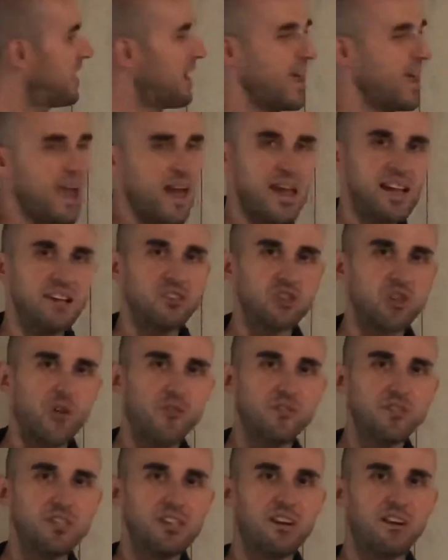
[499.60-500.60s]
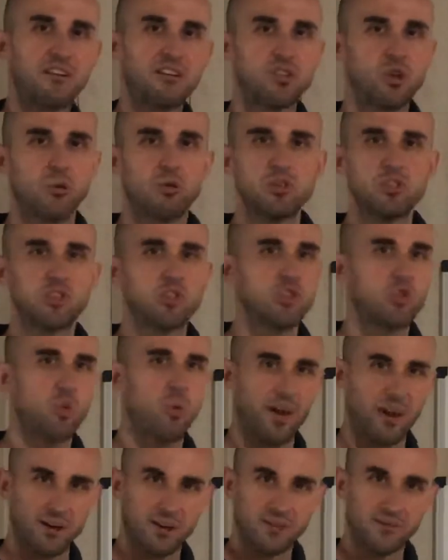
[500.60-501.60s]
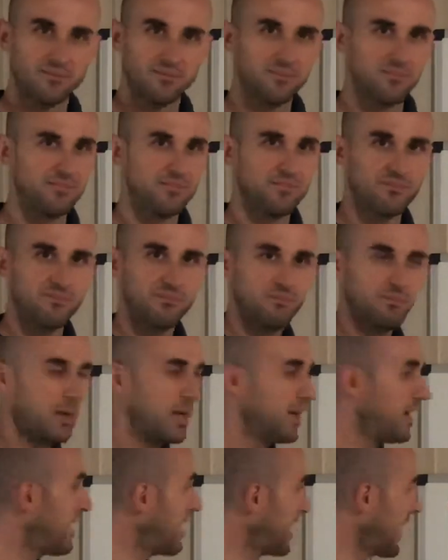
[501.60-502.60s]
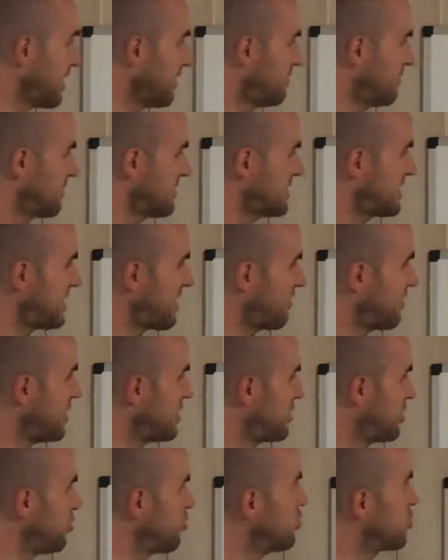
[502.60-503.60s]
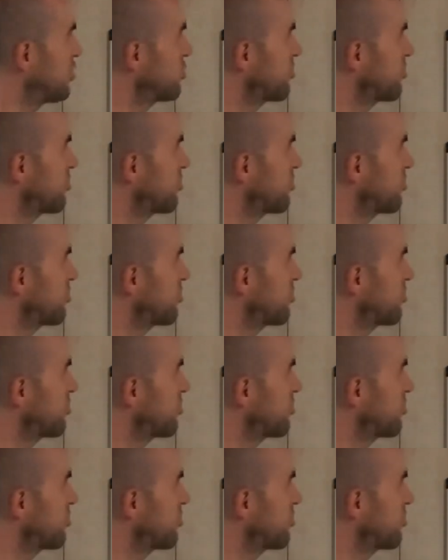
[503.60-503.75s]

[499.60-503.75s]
and surface area is always squared. But again, 72 just